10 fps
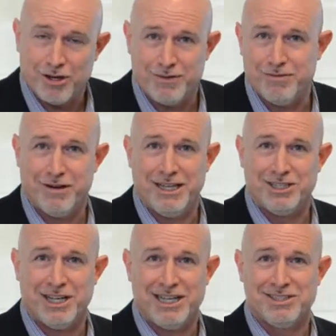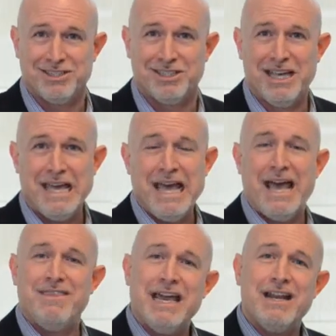coffee franchises,
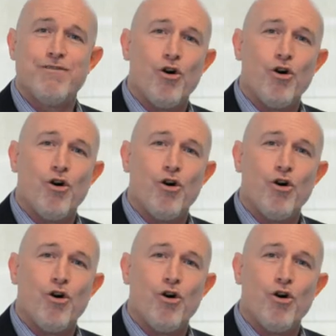and then if